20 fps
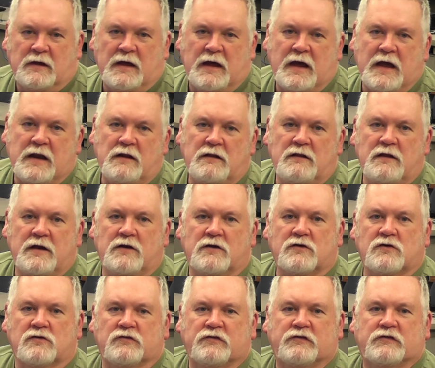
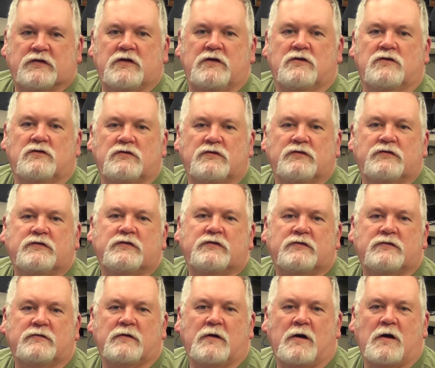Analytical skills
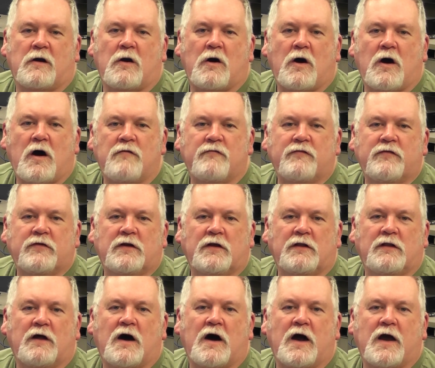are often
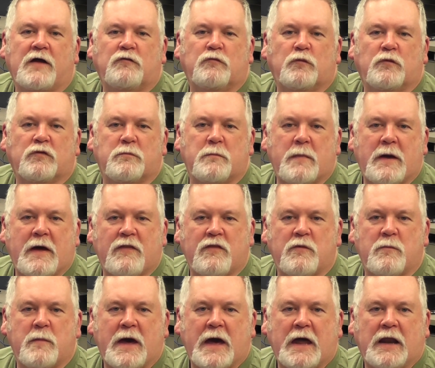aligned with
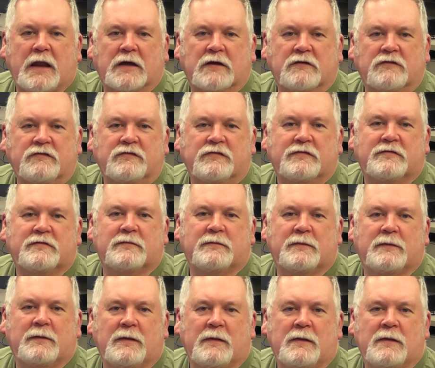mathematics,
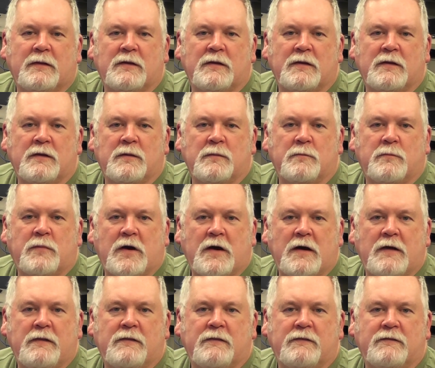
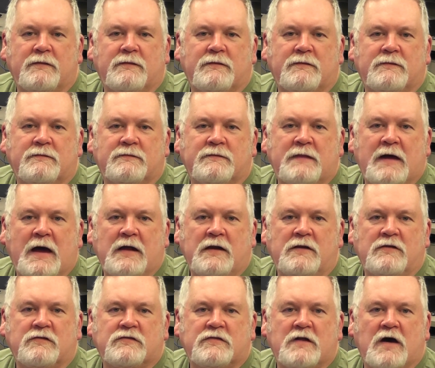but that
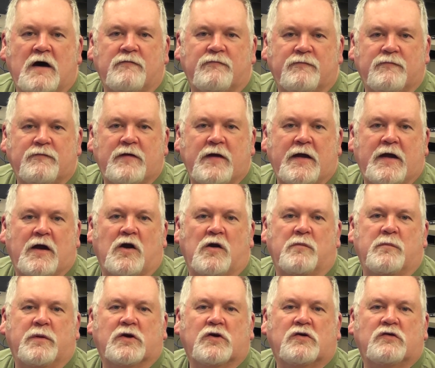is not fair
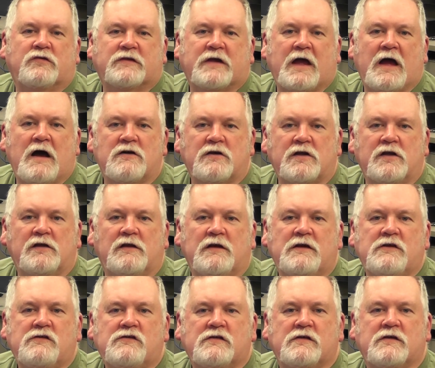because
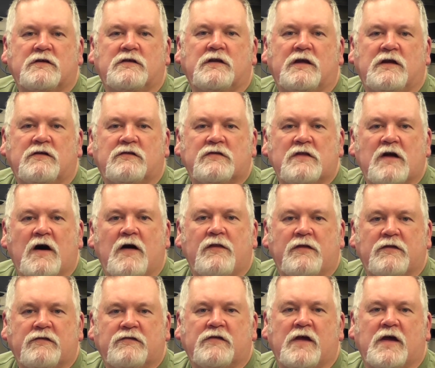calculation is not
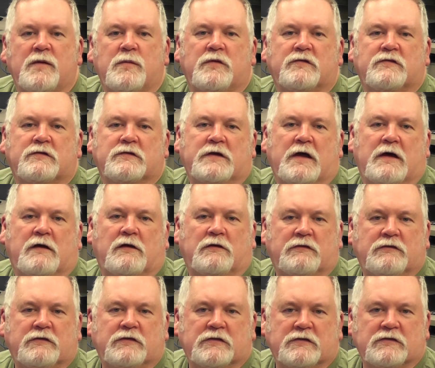the same as
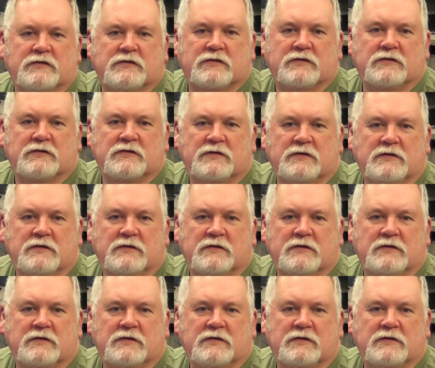analysis.